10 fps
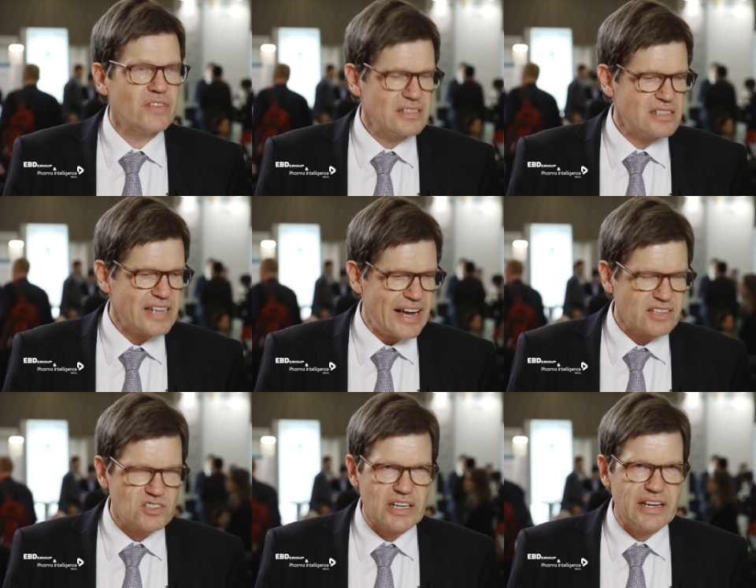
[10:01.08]
This is
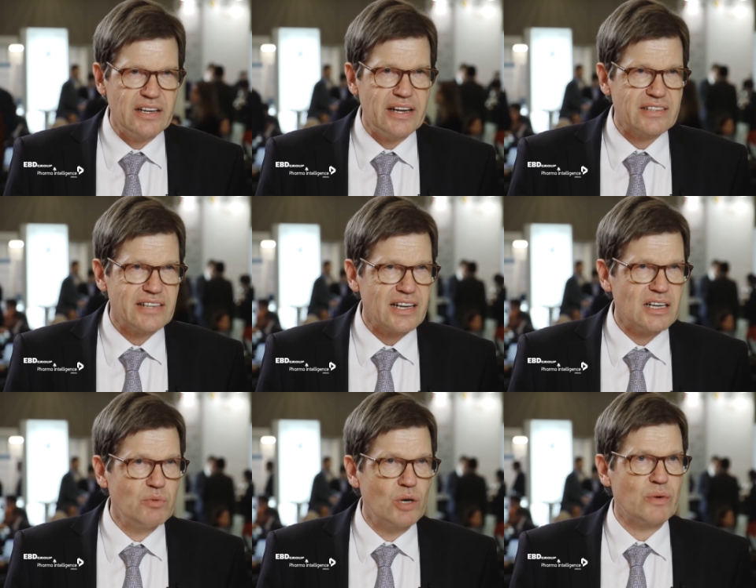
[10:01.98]
actually
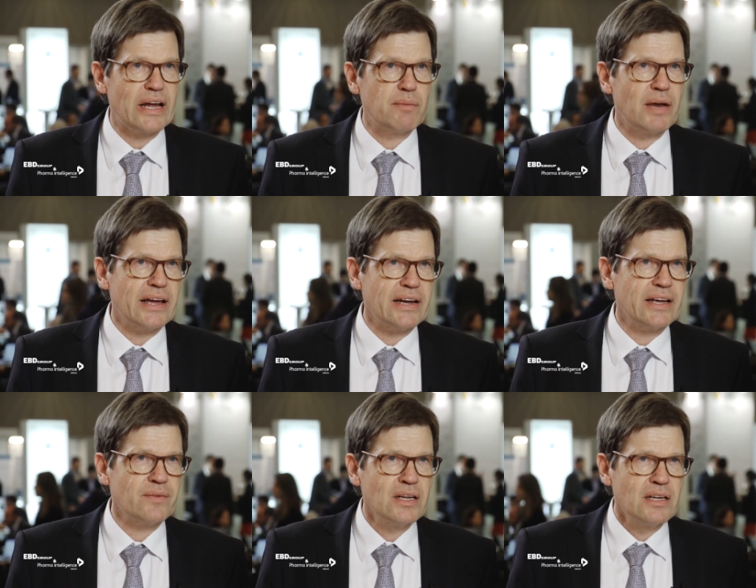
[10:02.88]
exactly what we are planning.